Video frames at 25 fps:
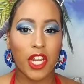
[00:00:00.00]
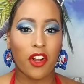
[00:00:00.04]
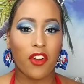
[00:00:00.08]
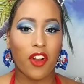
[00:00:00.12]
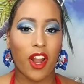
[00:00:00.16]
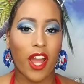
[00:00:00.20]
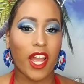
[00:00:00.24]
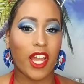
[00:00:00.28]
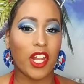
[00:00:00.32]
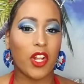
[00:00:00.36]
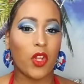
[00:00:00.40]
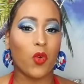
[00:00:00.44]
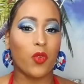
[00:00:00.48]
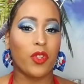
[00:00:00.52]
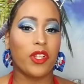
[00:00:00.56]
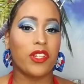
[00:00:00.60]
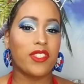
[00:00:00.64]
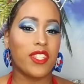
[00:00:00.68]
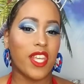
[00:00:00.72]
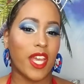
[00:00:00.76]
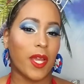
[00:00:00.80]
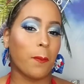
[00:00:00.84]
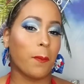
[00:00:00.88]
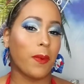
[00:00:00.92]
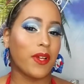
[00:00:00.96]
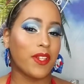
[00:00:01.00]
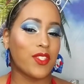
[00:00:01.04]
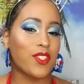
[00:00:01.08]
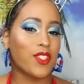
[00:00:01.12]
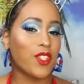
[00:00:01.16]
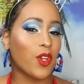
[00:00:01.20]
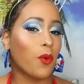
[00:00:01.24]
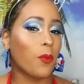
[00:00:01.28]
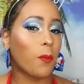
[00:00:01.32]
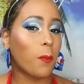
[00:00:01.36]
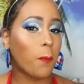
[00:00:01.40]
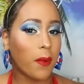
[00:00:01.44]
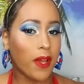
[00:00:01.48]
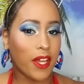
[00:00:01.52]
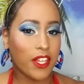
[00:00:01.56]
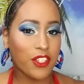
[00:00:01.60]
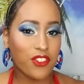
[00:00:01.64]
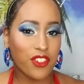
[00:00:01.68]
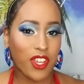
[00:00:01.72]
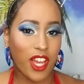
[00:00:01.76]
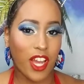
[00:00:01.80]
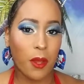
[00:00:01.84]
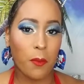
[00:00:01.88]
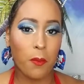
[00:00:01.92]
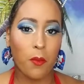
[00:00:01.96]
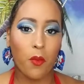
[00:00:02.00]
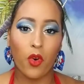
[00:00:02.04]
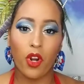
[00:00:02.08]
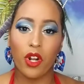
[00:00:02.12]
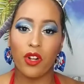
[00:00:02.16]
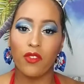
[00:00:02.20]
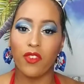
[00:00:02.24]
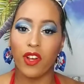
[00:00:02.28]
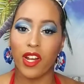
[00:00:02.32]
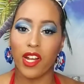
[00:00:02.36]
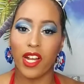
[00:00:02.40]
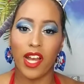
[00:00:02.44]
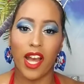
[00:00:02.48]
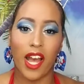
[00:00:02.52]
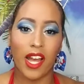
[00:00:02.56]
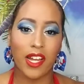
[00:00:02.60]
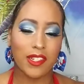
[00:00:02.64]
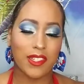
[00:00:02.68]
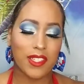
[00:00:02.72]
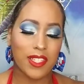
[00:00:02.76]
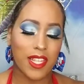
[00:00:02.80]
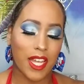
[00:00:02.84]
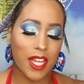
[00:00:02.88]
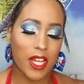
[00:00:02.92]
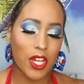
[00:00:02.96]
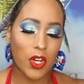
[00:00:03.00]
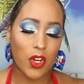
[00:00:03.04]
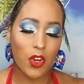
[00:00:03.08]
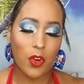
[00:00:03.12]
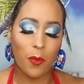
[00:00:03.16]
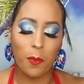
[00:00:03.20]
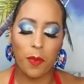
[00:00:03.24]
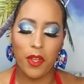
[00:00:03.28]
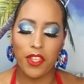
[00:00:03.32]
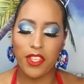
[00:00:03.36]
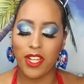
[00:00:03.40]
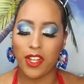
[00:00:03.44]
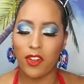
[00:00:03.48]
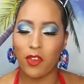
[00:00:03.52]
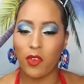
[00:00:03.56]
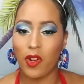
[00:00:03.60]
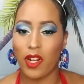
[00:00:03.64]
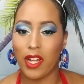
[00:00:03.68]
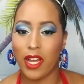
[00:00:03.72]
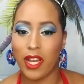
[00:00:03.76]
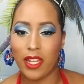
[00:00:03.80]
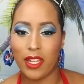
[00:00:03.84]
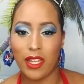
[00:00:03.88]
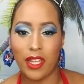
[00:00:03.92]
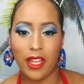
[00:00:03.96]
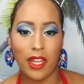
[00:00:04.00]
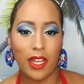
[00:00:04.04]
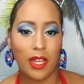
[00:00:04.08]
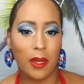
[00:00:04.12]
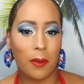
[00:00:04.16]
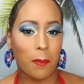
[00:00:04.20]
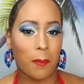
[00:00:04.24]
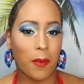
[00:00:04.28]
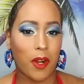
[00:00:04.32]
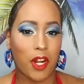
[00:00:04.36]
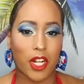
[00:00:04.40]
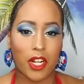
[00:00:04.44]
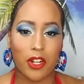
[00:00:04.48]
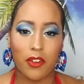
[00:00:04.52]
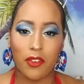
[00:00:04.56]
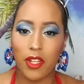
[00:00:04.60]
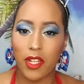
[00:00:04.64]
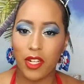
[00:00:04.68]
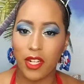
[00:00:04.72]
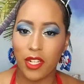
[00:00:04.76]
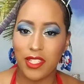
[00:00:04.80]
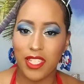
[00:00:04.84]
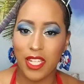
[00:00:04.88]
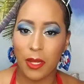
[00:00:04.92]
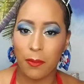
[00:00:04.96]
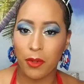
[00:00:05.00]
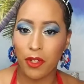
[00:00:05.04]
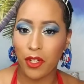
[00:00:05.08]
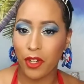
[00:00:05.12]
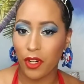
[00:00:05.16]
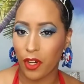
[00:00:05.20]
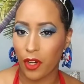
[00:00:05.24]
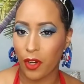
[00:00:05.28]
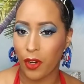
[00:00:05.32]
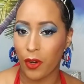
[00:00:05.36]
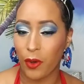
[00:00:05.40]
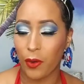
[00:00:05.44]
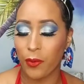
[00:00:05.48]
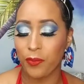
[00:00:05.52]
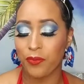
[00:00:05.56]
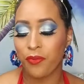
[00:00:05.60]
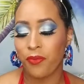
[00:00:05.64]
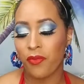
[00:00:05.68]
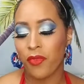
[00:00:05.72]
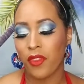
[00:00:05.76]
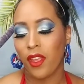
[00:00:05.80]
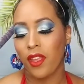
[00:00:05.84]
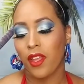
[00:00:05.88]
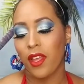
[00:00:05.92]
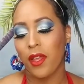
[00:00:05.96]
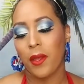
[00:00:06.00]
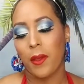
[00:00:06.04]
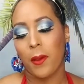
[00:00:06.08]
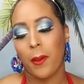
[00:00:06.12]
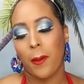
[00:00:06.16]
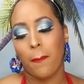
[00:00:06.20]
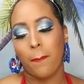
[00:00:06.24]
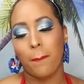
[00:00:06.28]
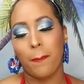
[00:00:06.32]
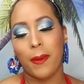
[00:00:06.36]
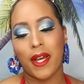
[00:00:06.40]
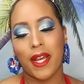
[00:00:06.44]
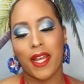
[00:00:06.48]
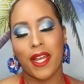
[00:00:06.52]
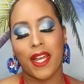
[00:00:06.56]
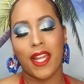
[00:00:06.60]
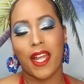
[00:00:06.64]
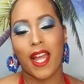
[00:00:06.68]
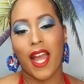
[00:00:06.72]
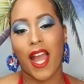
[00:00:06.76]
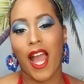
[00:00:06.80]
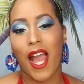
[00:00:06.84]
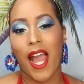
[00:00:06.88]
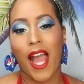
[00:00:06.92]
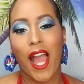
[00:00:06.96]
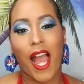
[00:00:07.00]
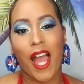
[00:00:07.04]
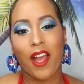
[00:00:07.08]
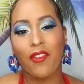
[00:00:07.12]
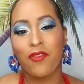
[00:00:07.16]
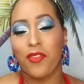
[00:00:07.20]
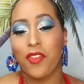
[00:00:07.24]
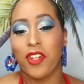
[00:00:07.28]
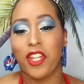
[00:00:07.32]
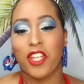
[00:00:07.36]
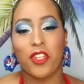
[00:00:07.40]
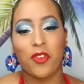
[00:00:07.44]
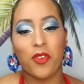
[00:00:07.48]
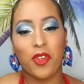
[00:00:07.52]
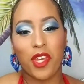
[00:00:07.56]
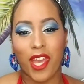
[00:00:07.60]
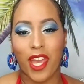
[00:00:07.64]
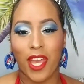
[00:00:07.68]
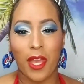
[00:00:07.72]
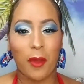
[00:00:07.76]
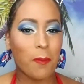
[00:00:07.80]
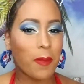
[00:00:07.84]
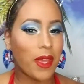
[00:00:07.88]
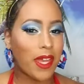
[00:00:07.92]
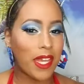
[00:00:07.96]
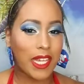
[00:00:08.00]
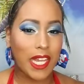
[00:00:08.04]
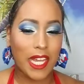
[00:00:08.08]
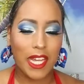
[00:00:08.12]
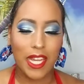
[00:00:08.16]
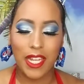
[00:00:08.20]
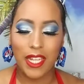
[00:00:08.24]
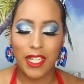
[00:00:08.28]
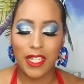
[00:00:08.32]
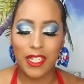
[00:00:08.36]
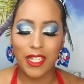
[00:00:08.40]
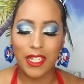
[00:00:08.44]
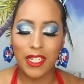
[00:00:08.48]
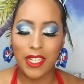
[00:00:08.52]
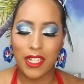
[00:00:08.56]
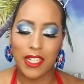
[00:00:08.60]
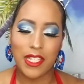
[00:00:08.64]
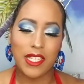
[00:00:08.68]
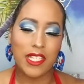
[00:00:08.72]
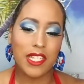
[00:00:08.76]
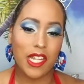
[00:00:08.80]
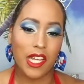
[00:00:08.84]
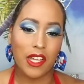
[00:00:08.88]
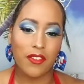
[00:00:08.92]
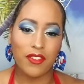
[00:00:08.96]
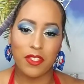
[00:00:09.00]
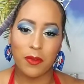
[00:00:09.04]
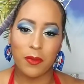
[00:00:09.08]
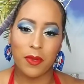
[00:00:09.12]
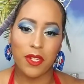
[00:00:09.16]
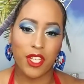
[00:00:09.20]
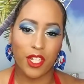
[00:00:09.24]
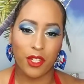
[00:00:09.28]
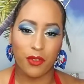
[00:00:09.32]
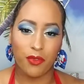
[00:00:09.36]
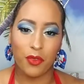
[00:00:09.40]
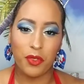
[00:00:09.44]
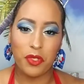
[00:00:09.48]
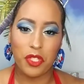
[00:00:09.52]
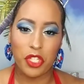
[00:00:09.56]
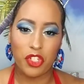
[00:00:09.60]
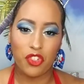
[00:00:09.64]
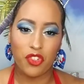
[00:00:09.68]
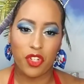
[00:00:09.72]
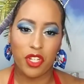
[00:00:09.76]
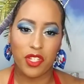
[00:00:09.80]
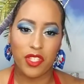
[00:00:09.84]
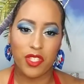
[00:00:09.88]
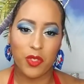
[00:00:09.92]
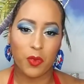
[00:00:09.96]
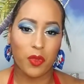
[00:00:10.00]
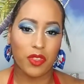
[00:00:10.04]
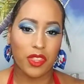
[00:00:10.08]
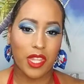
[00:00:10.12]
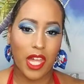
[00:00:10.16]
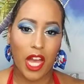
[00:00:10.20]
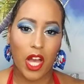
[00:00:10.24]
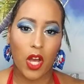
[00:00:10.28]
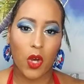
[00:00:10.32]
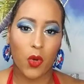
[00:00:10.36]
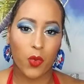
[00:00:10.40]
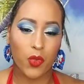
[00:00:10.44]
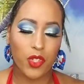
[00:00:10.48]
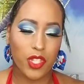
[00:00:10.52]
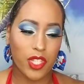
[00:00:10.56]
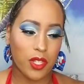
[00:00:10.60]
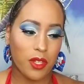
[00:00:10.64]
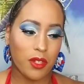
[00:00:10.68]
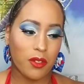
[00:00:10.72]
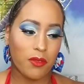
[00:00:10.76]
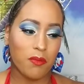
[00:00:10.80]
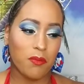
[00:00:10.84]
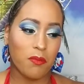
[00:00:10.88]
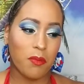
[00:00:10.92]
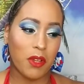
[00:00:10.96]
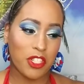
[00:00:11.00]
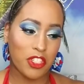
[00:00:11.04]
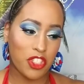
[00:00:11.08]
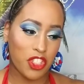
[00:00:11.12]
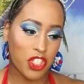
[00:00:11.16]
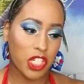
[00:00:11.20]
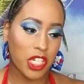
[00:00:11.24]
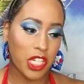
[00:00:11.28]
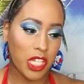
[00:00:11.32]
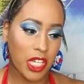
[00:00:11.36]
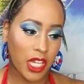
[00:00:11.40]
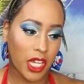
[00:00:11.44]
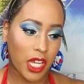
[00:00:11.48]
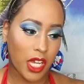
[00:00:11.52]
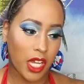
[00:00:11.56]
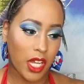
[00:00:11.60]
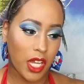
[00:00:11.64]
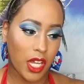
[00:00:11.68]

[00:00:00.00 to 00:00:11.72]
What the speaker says: I can only take but so much. I'm more of a cocktail, pina colada, margarita type of girl, but I feel like you can't make a list of Dominican foods and drinks without mentioning